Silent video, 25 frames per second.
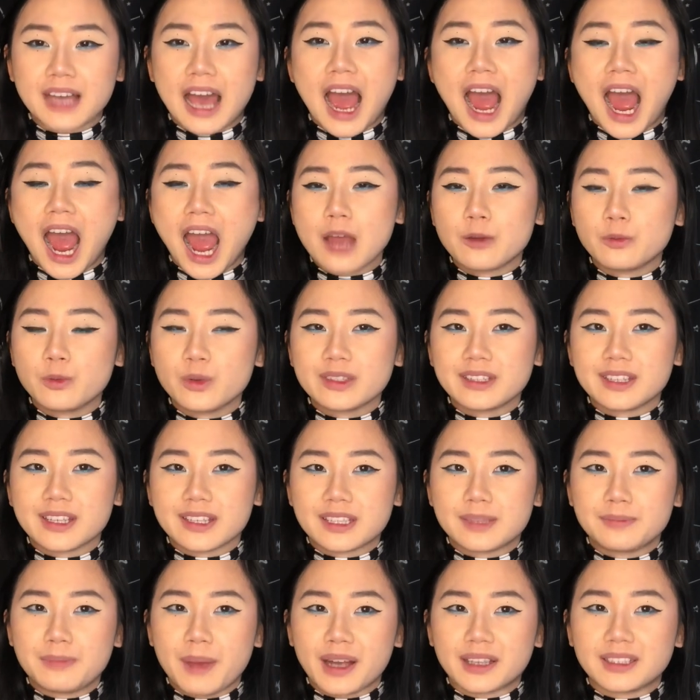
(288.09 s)
I was
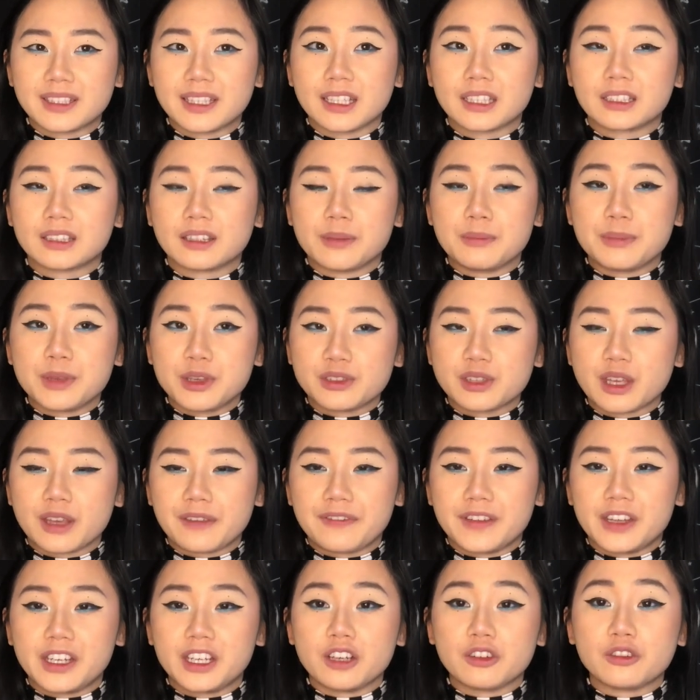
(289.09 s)
expecting the music
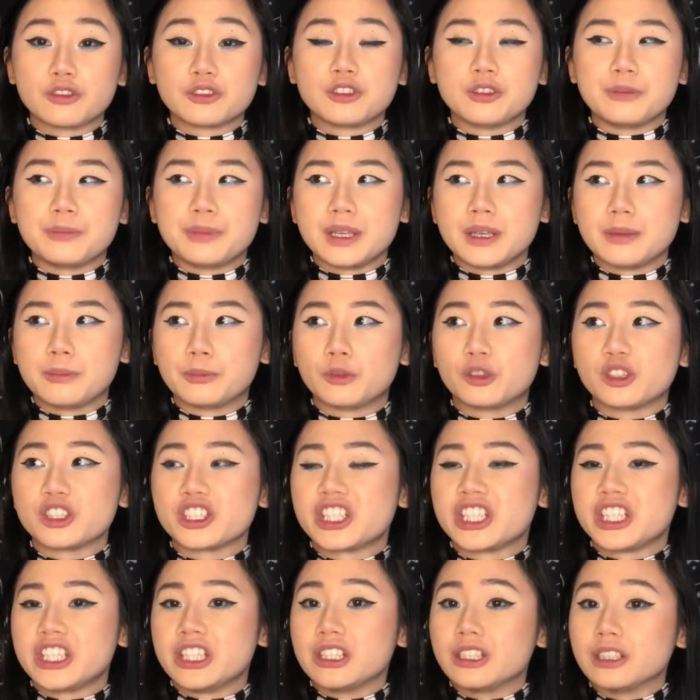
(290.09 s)
video to be more
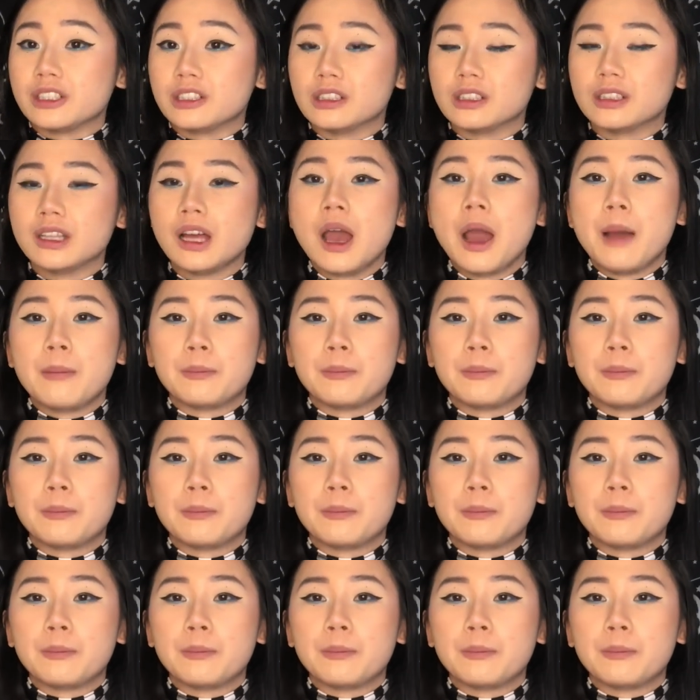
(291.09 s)
chill,